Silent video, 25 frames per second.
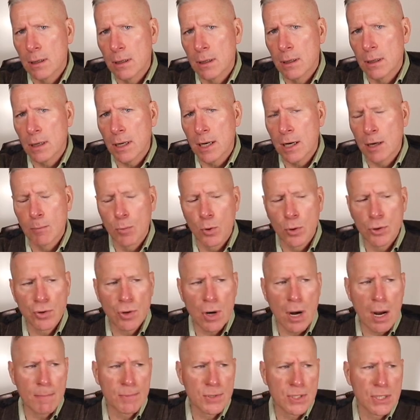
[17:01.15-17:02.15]
airborne
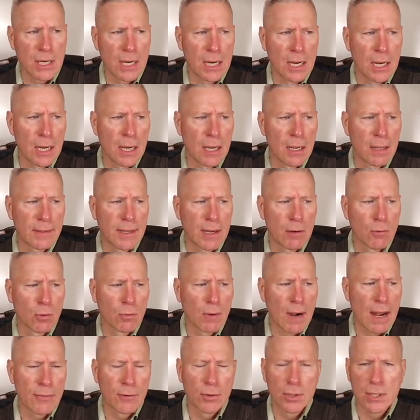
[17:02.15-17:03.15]
drops, and they were
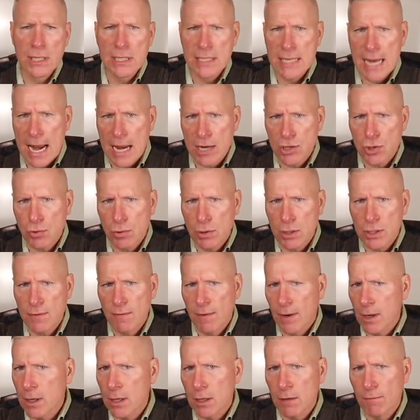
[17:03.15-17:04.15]
rather disastrous,
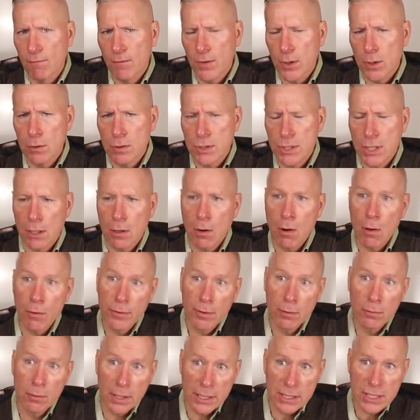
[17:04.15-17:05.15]
very confusing,
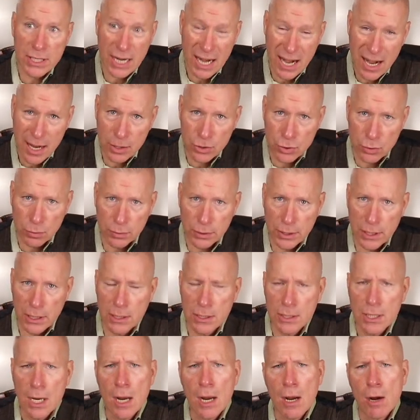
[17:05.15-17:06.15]
although less
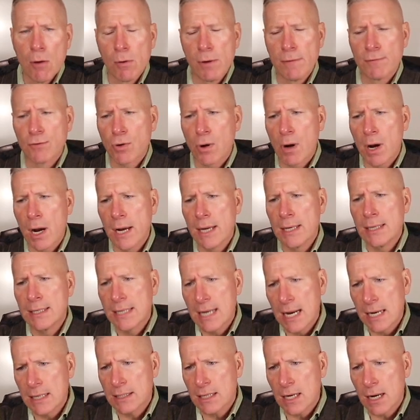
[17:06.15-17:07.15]
casualties. We tried
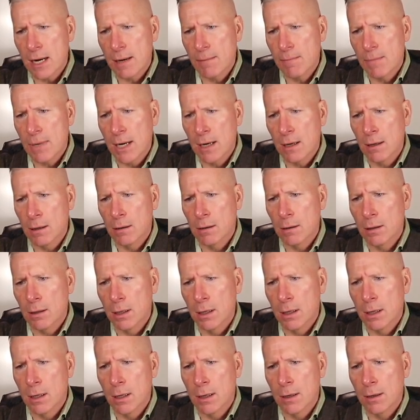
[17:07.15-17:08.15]
daytime air
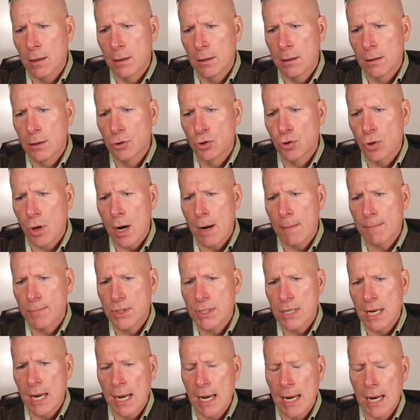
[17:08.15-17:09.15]

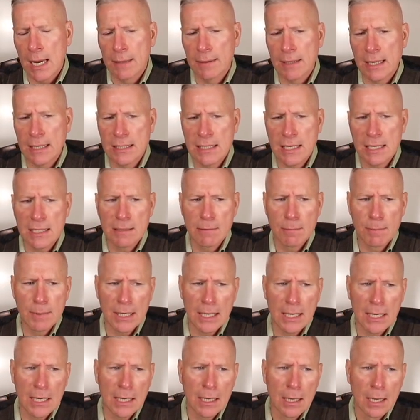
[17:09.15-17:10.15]
drops, and they tend to
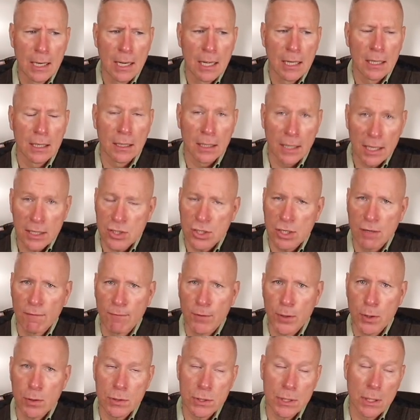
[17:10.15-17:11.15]
be less
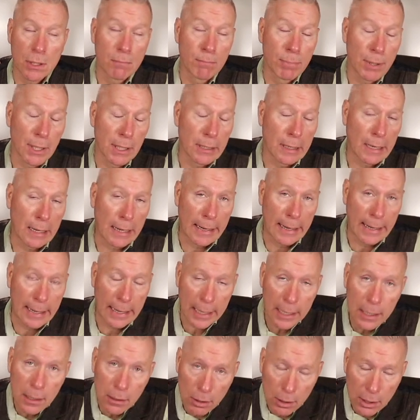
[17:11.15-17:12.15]
confusing, but
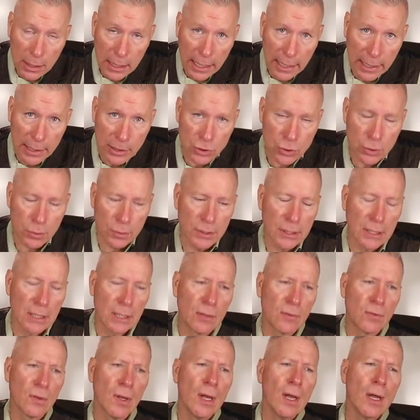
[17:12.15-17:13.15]
higher
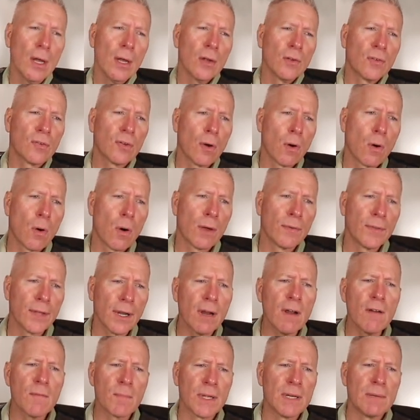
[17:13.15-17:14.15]
casualties. So
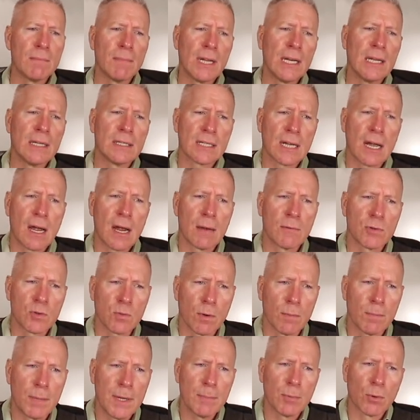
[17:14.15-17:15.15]
there have been many times
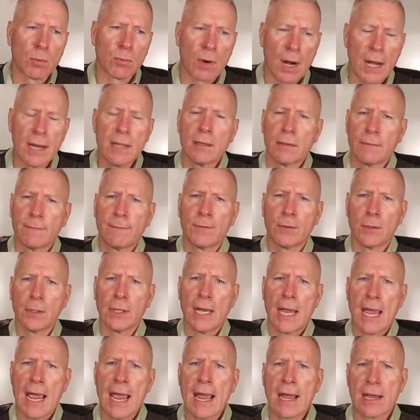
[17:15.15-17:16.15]
where people
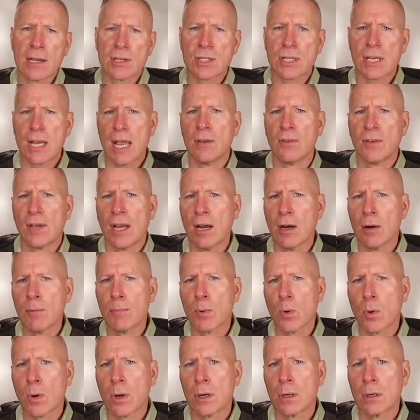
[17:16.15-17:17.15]
rightfully asked, is
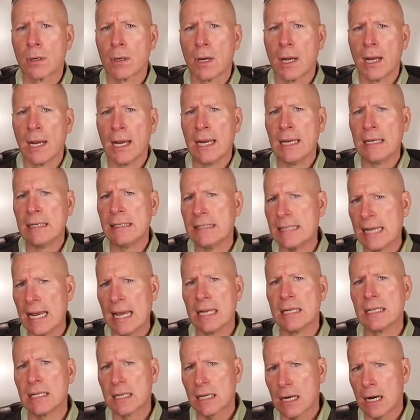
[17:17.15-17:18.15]
airborne a
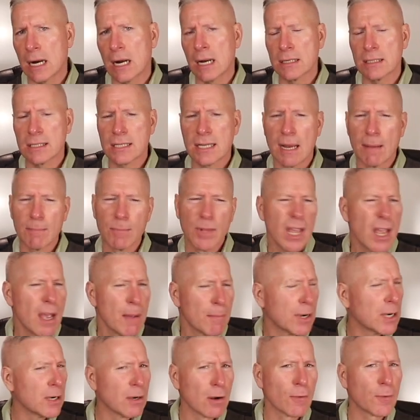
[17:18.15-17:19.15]
dead concept?
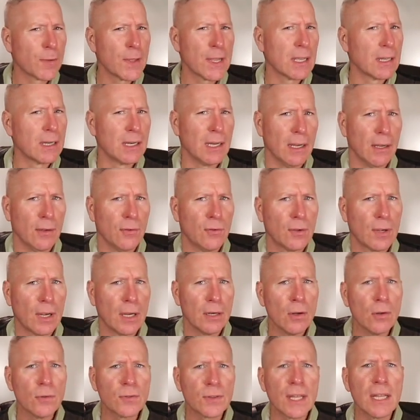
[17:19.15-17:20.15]
But I don't think it is.
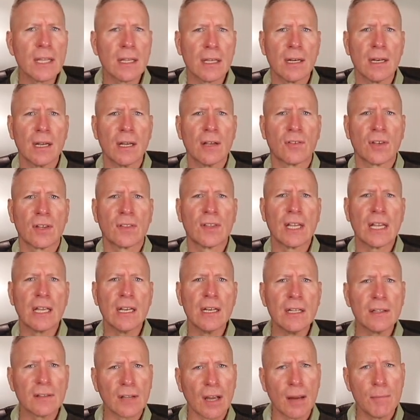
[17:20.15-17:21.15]
I don't think it is. I think
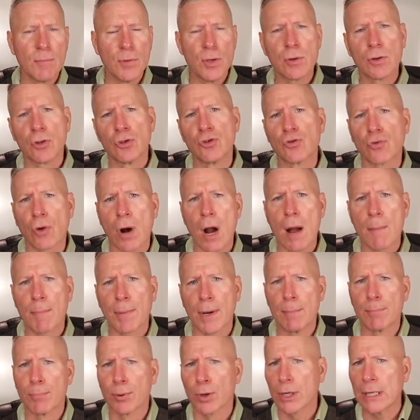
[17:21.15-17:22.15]
anytime you can drop
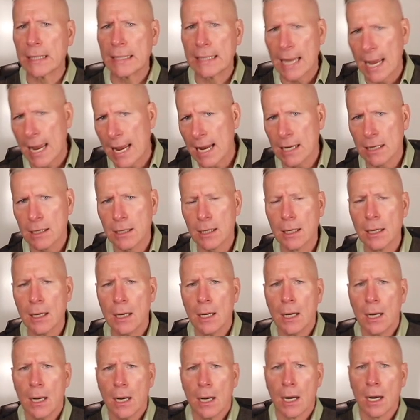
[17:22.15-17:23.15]
a brigade,
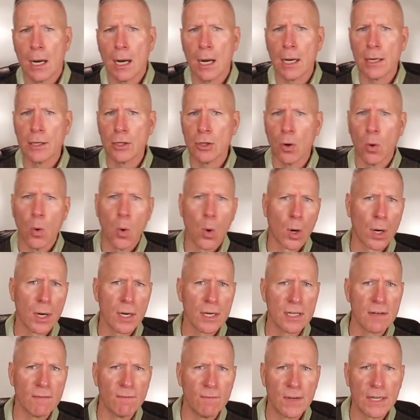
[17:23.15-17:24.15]
or
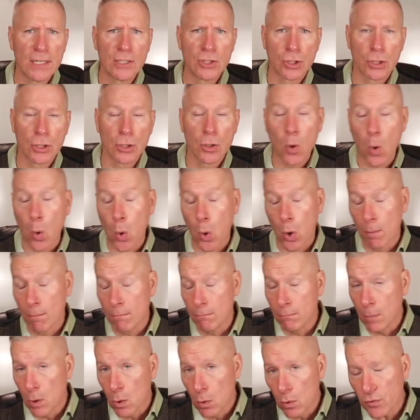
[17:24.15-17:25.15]
a division or
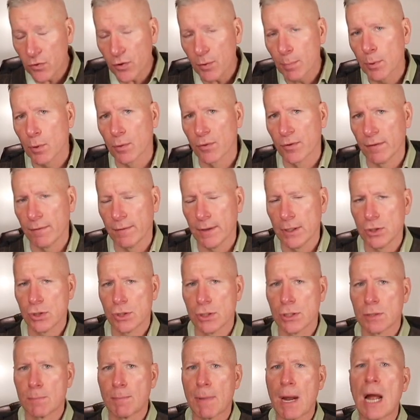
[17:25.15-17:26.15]
multiple
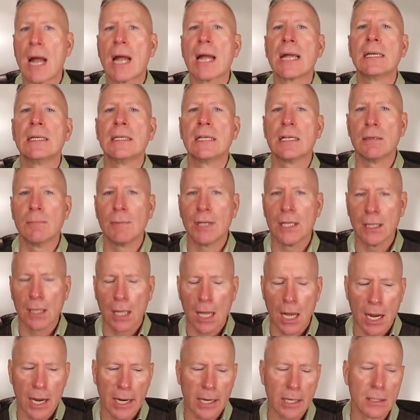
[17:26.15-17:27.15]
divisions behind enemy
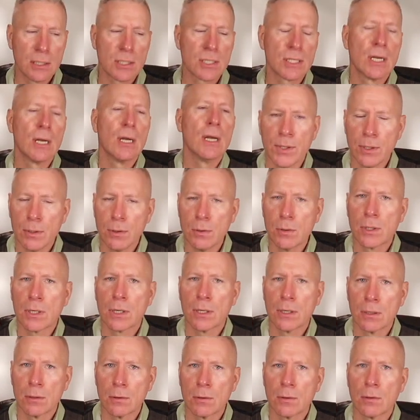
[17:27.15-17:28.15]
lines, you
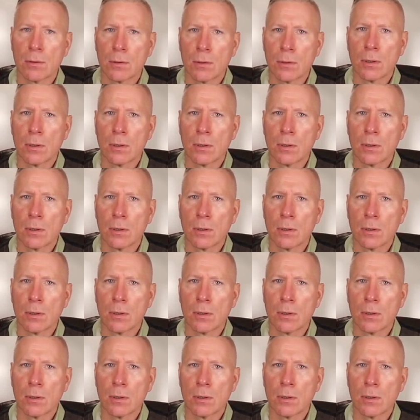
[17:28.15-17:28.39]
can